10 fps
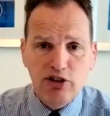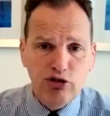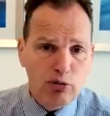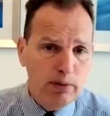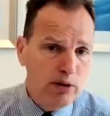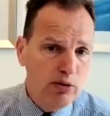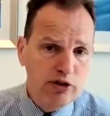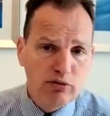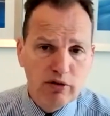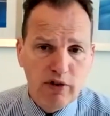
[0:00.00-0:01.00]
Should we be
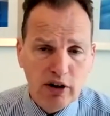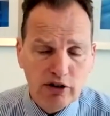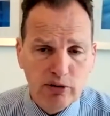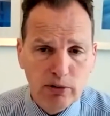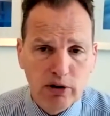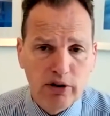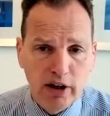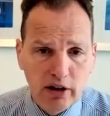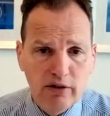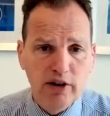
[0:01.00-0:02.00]
using reversible or
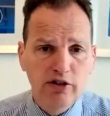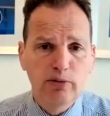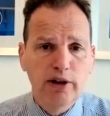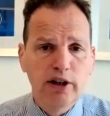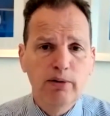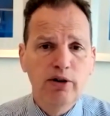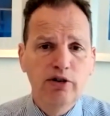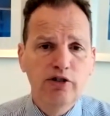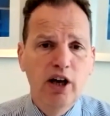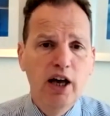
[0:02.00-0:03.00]
irreversible
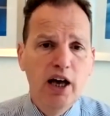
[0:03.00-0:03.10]
inhibitors?